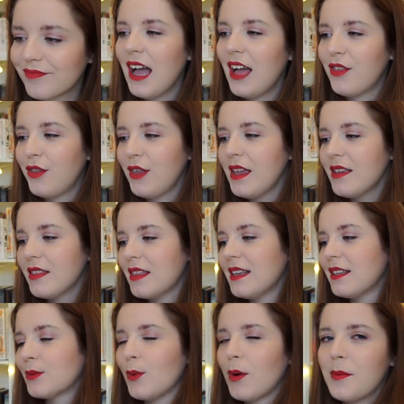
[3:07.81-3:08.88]
I think
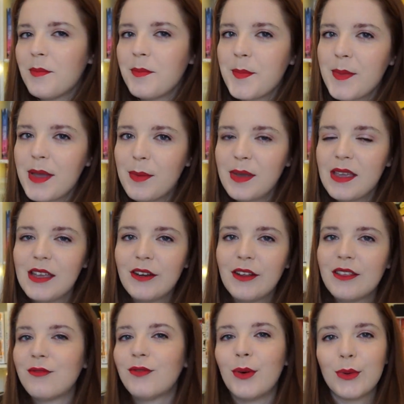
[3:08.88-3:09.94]
this one may be
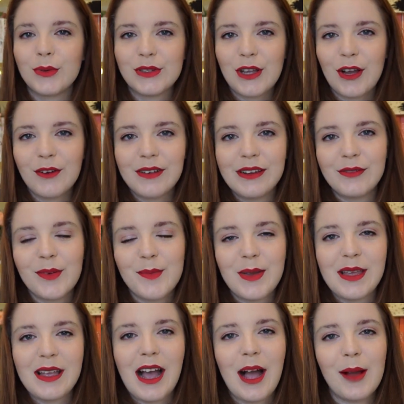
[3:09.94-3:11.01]
another 4-star read for
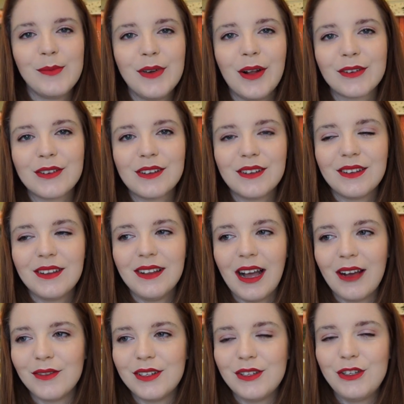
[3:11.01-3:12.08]
me. I'm not
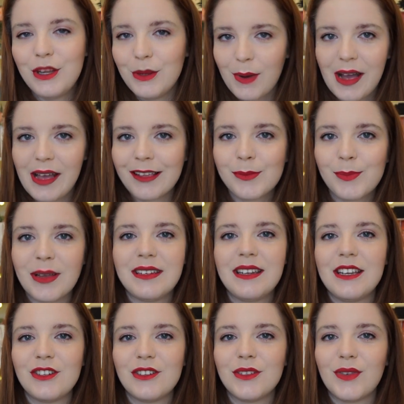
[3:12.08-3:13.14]
having too high
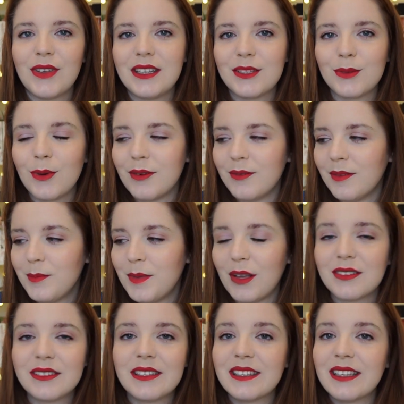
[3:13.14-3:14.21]
expectations for this one
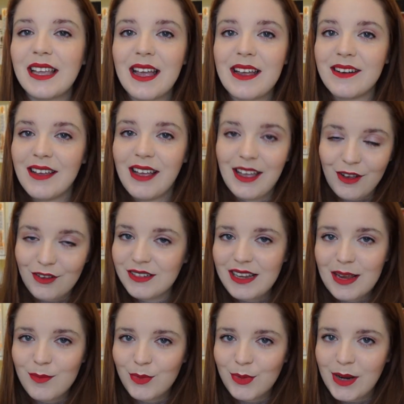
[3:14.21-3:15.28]
because it's, again, a
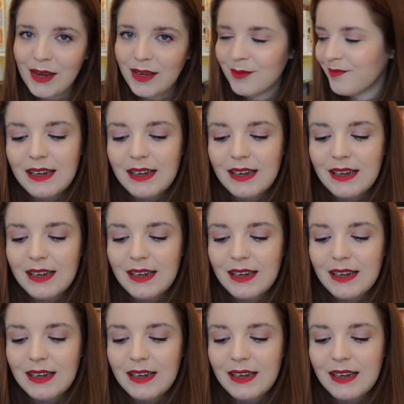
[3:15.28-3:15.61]
contemporary.